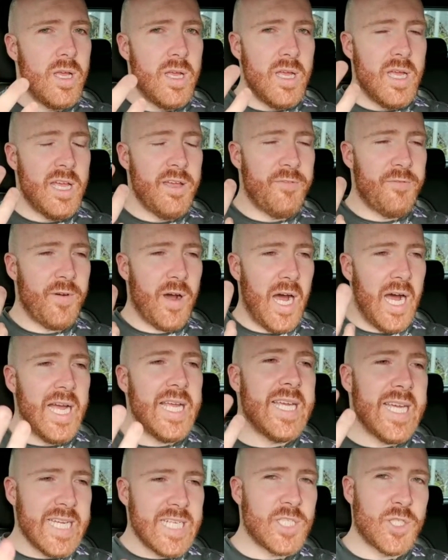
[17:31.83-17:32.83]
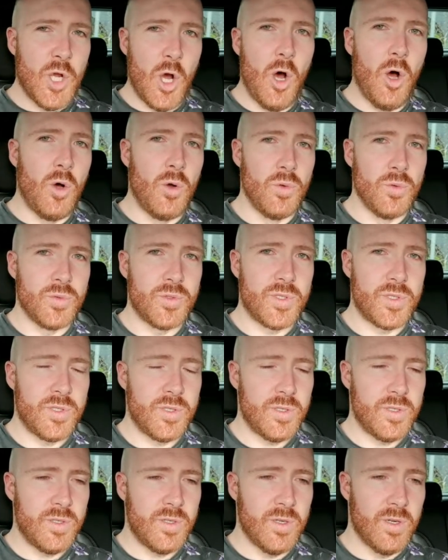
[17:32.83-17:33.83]
If I get told,
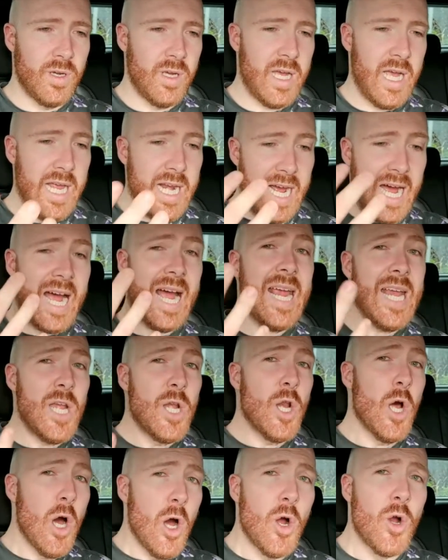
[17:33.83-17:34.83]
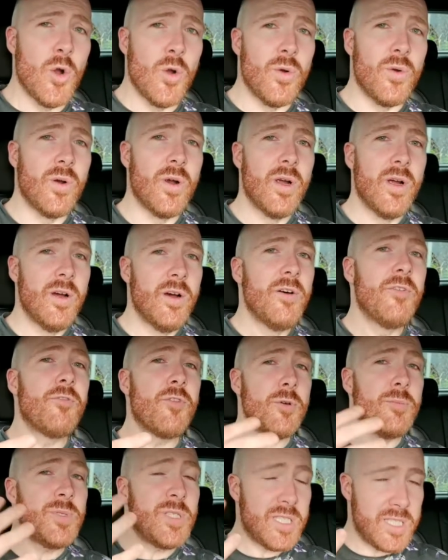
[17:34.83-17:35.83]
and I know
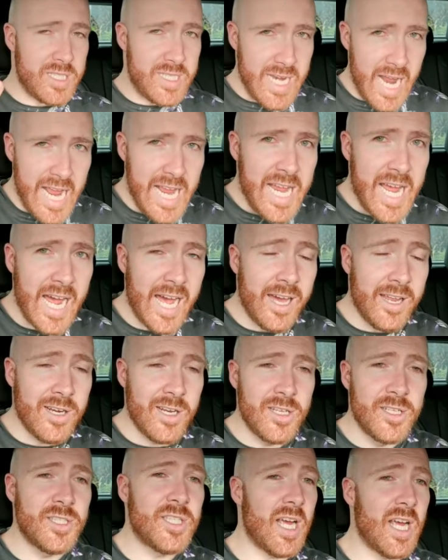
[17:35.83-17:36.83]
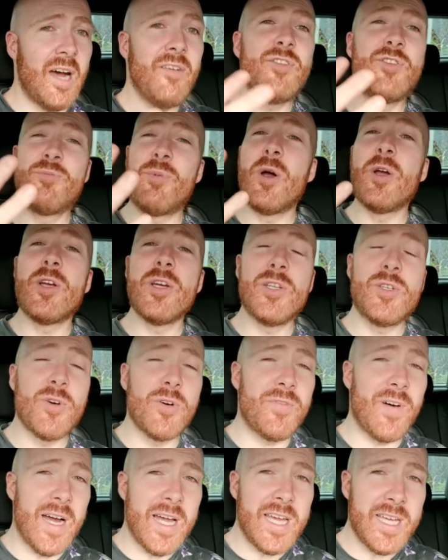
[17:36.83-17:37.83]
from snake handlers, I've spoken to a
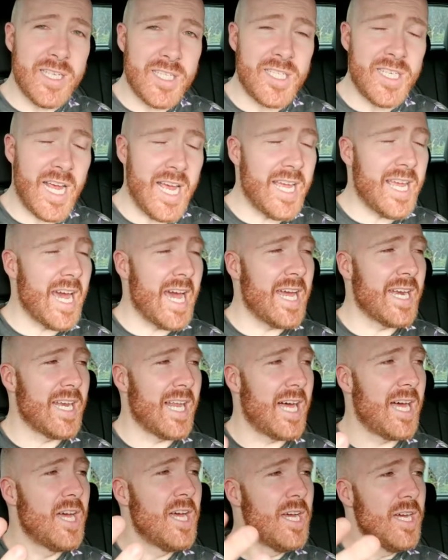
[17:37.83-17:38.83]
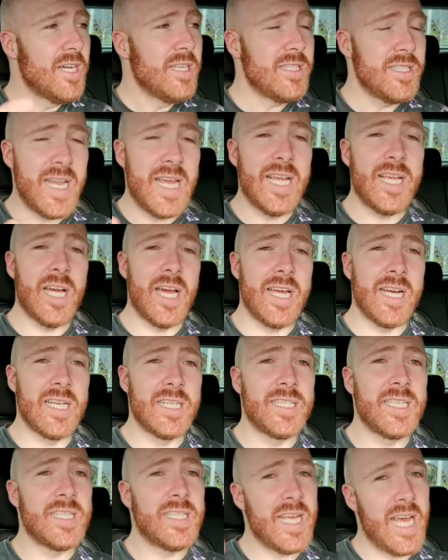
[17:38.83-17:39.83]
fucking snake handler
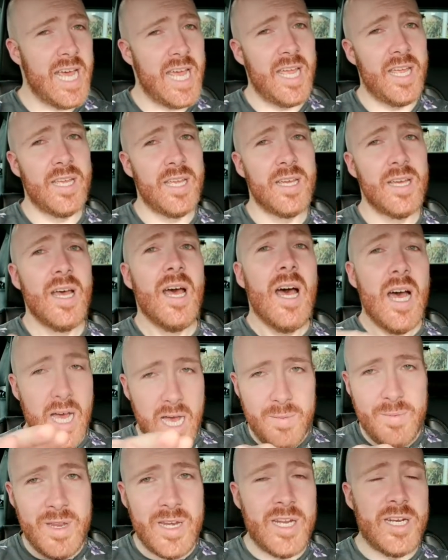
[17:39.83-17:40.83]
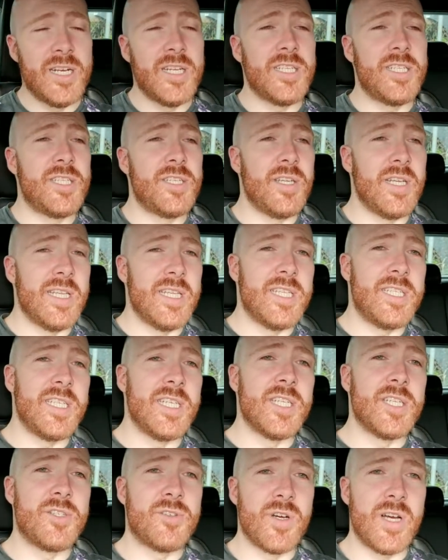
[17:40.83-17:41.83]
says, hey, I've been in this
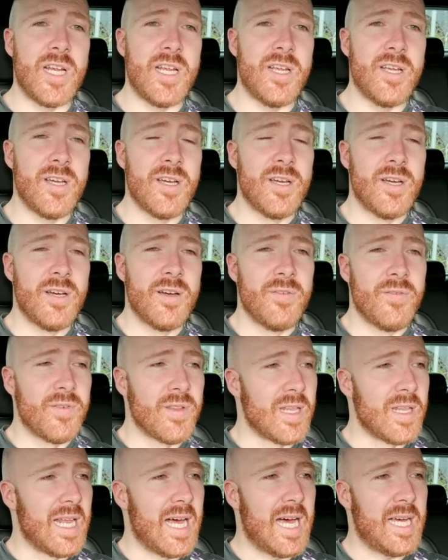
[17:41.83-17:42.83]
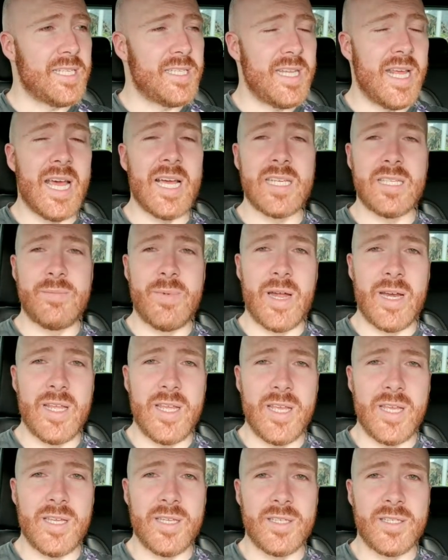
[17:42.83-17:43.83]
industry for the last X amount of
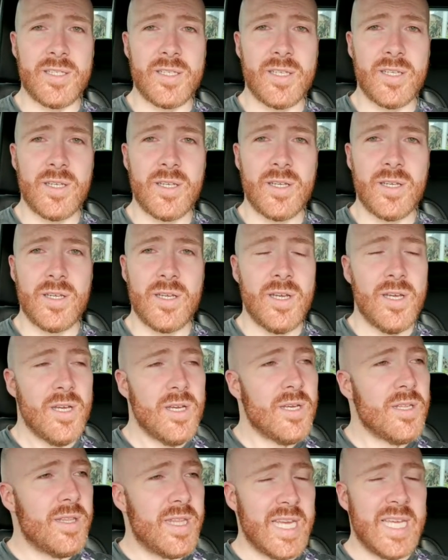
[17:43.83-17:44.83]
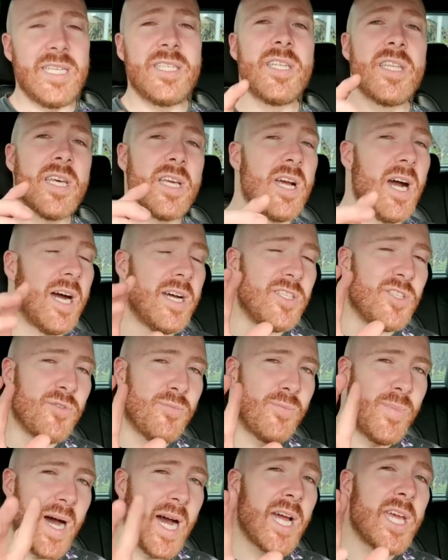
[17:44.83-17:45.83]
years. These are the kinds of
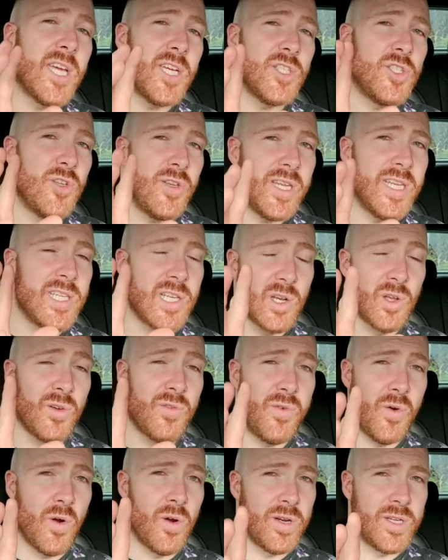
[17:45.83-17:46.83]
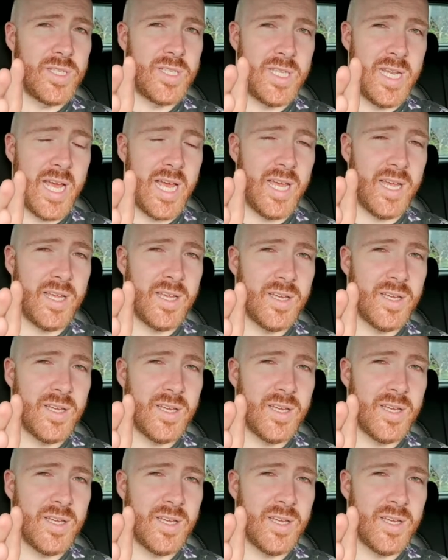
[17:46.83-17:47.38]
markings you need to look for in a snake